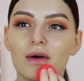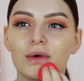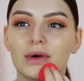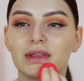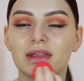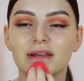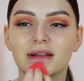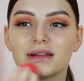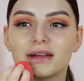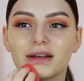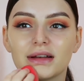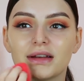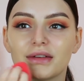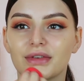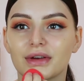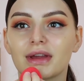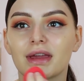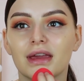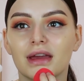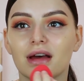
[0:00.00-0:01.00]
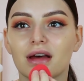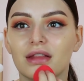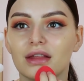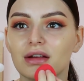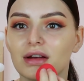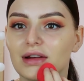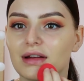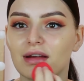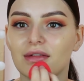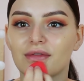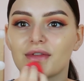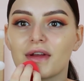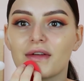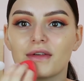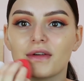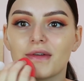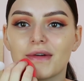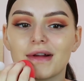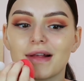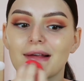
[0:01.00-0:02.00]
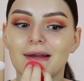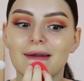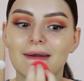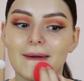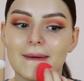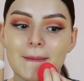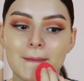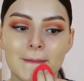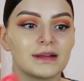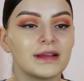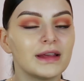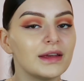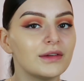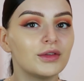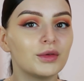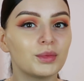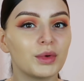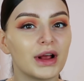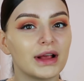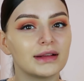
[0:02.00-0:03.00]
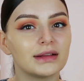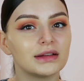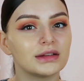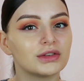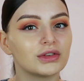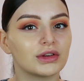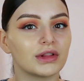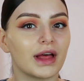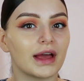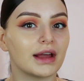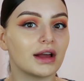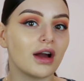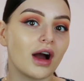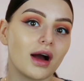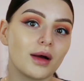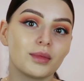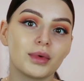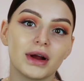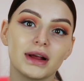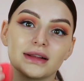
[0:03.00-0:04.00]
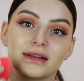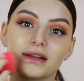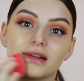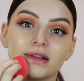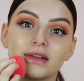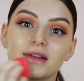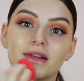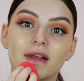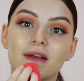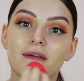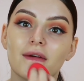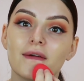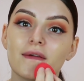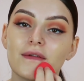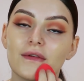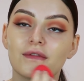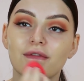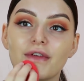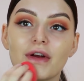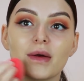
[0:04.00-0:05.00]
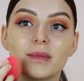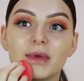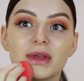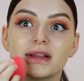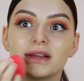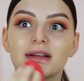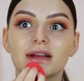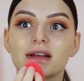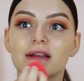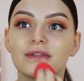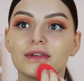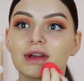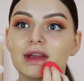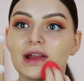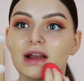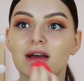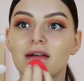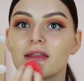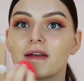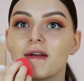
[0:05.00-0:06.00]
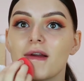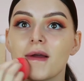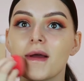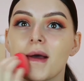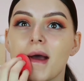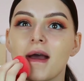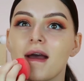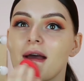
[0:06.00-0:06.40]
with a significant other, and I've never really received presents or like got presents from a significant other.